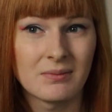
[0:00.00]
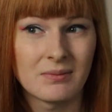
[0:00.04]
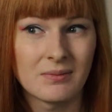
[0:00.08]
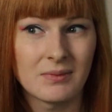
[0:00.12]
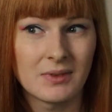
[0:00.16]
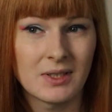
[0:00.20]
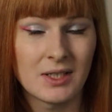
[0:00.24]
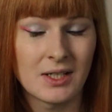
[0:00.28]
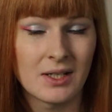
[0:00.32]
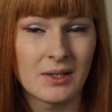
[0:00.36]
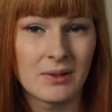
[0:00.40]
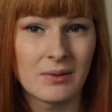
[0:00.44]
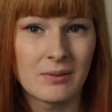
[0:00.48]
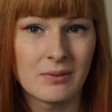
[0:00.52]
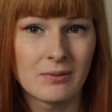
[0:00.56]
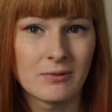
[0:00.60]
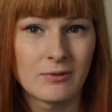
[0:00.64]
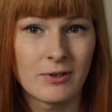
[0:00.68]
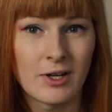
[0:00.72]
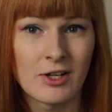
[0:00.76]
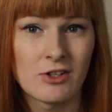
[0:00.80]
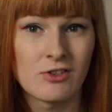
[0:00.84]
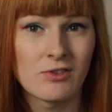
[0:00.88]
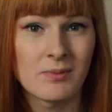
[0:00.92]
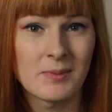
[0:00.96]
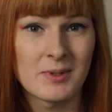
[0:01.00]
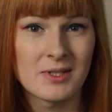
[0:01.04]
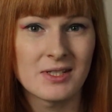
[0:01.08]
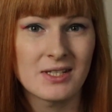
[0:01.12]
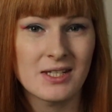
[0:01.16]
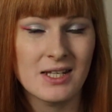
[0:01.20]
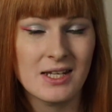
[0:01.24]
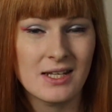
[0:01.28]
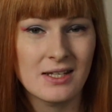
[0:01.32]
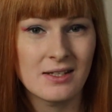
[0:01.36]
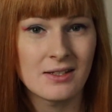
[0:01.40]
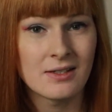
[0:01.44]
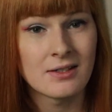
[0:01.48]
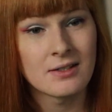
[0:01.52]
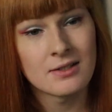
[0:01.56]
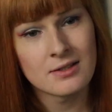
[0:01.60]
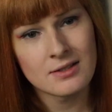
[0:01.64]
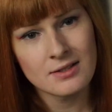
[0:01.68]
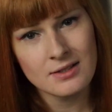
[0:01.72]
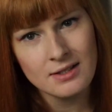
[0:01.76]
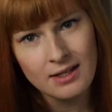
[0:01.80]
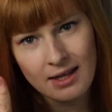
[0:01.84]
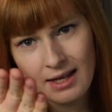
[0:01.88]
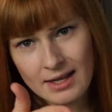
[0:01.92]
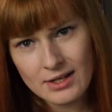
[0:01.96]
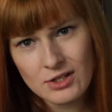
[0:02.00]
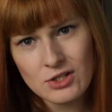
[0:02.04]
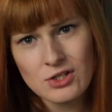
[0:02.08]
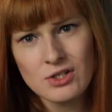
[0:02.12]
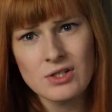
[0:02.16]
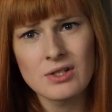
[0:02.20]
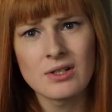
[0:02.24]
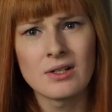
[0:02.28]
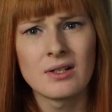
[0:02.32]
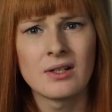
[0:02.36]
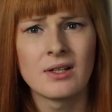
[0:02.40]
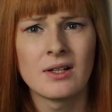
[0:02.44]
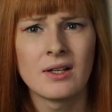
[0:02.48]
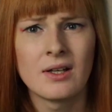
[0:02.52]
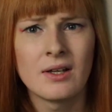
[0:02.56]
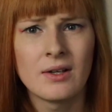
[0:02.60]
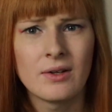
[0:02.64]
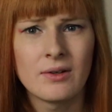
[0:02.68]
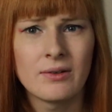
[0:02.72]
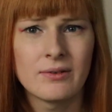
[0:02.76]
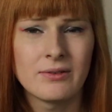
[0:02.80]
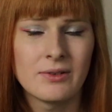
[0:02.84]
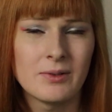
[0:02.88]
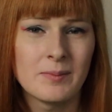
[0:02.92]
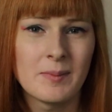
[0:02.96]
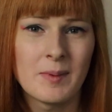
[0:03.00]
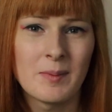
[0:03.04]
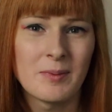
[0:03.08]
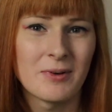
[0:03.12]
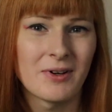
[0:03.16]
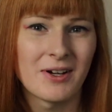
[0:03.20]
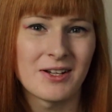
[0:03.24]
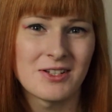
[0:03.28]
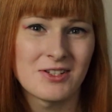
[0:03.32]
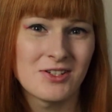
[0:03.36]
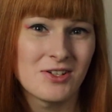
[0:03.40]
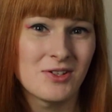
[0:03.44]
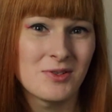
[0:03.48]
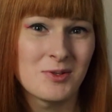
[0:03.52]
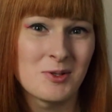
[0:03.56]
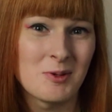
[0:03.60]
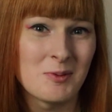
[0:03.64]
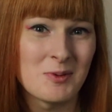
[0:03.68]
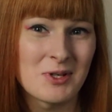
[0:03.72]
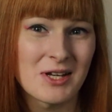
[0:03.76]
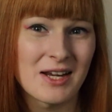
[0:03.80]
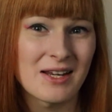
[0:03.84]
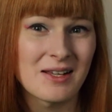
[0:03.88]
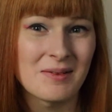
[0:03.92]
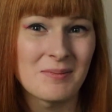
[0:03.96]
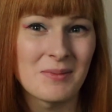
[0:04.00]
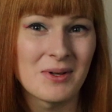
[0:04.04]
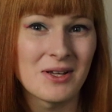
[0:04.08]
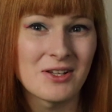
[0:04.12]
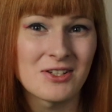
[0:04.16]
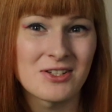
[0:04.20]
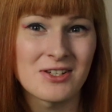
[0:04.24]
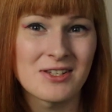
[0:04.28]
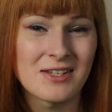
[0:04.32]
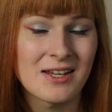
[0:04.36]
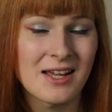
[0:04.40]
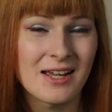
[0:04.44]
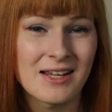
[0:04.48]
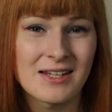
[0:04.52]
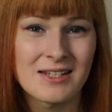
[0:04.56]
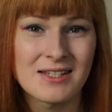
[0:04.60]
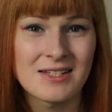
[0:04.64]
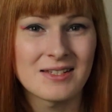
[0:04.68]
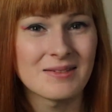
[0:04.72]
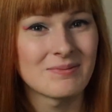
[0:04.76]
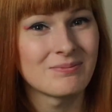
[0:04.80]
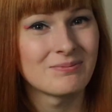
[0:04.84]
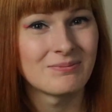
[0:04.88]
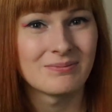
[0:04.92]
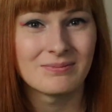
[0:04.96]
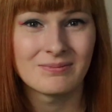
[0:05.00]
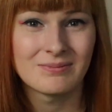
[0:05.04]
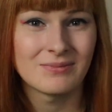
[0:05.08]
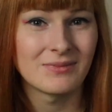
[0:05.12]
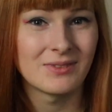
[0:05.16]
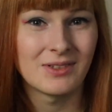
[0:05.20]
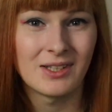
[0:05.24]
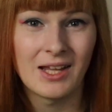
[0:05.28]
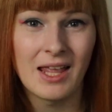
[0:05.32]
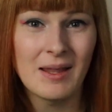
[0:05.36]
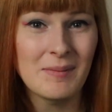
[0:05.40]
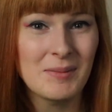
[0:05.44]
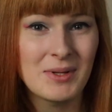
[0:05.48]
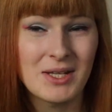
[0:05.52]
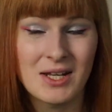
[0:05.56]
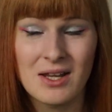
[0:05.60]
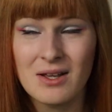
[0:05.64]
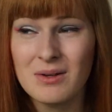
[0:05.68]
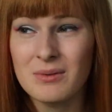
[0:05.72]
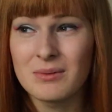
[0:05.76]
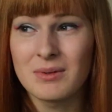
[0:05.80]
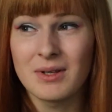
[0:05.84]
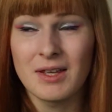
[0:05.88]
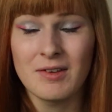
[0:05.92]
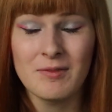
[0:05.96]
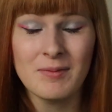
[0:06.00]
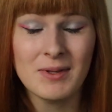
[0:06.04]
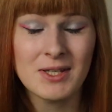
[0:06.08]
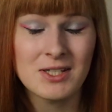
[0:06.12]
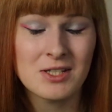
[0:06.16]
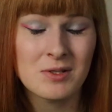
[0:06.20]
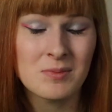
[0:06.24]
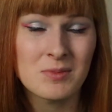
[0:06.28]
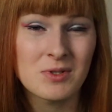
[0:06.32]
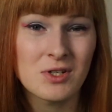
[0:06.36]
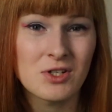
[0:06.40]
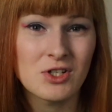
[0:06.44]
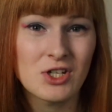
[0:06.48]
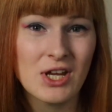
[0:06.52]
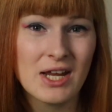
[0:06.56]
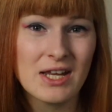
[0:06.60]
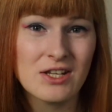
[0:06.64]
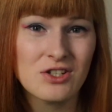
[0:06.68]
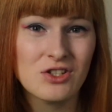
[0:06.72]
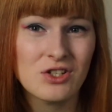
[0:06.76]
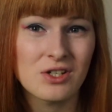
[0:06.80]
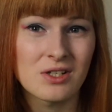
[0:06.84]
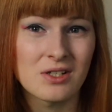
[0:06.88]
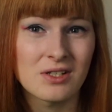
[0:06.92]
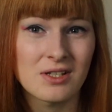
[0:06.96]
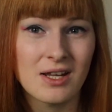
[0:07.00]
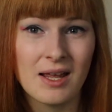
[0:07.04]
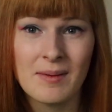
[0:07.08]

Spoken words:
you know, Fresh from the Scene / Ruby Price YouTube channel merchandise, let me know. Give me some suggestions.